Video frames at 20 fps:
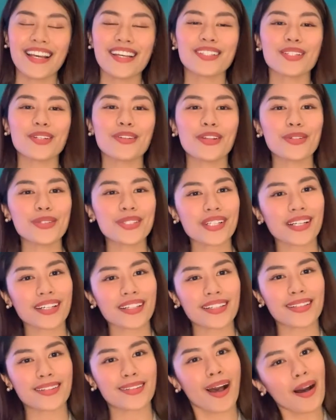So those are
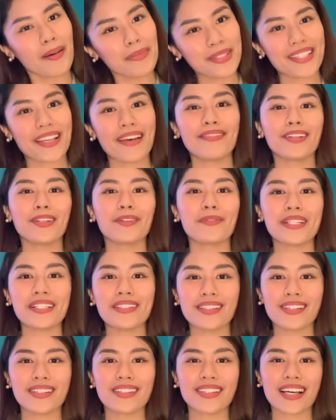the top seven
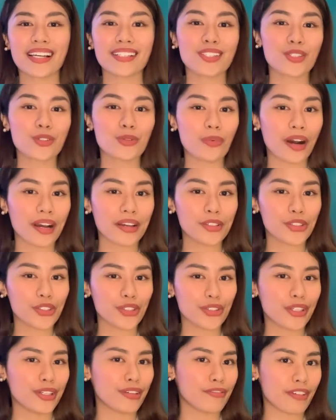reasons as to why you
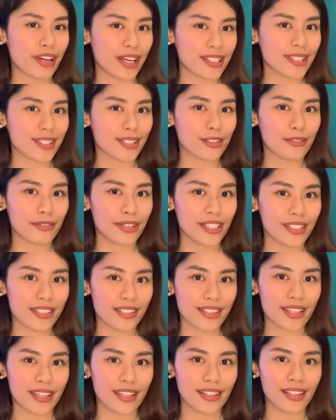should invest in real
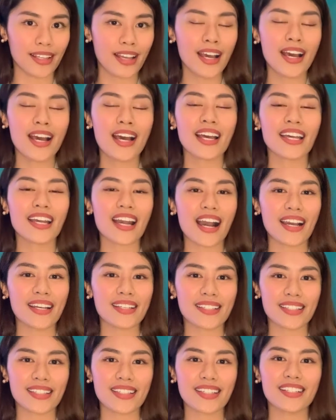estate. Guys,
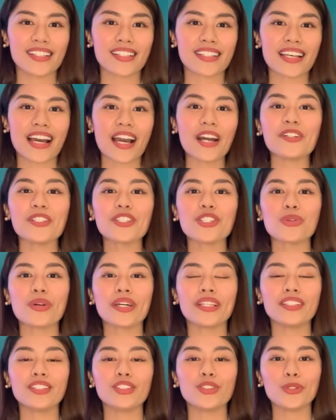since I was
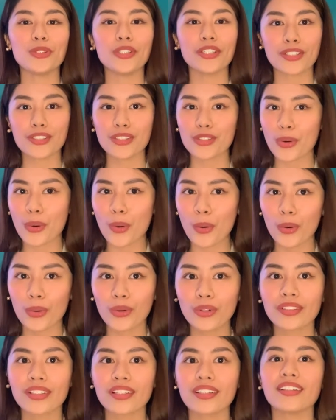22 years
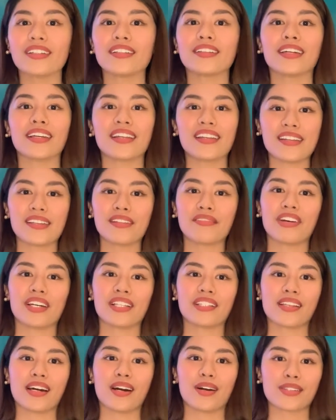old,
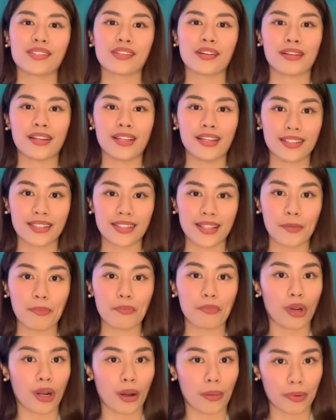nag-invest na ako sa real estate
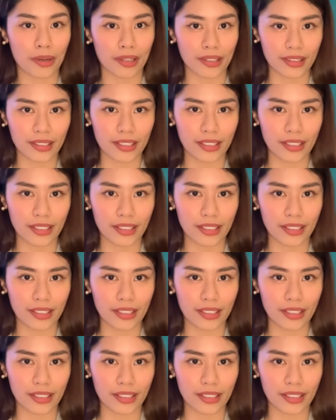property.